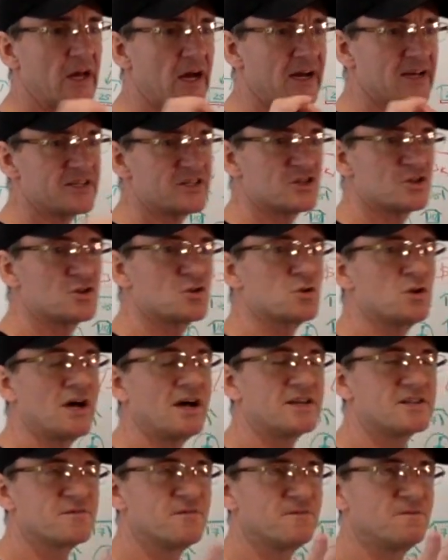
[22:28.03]
As
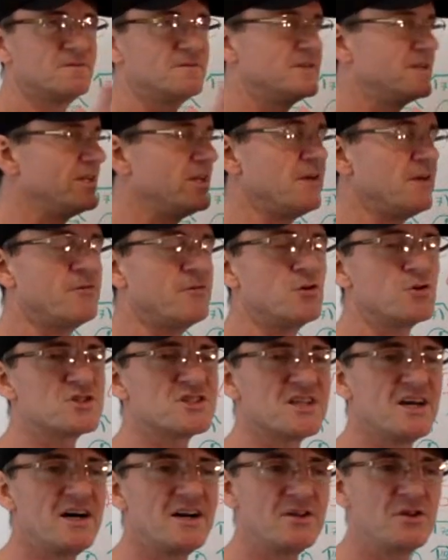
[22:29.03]
if you
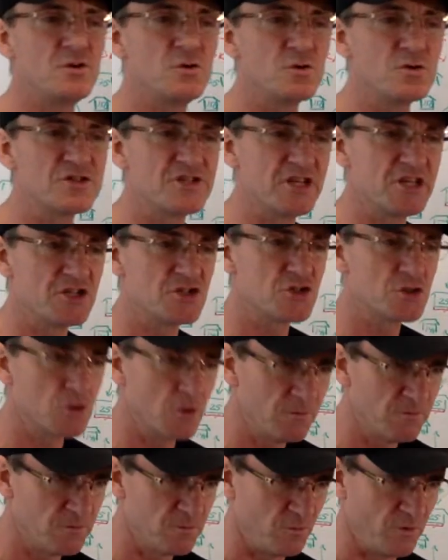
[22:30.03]
start using
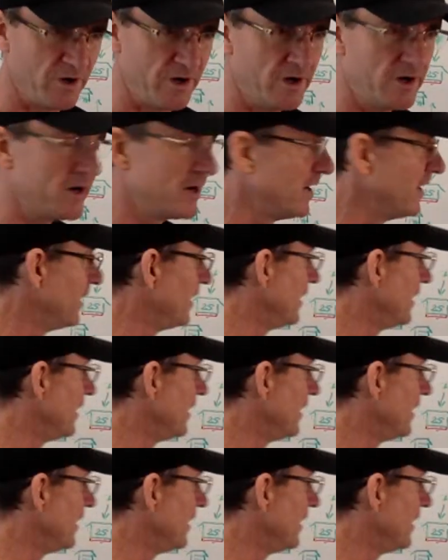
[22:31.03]
software,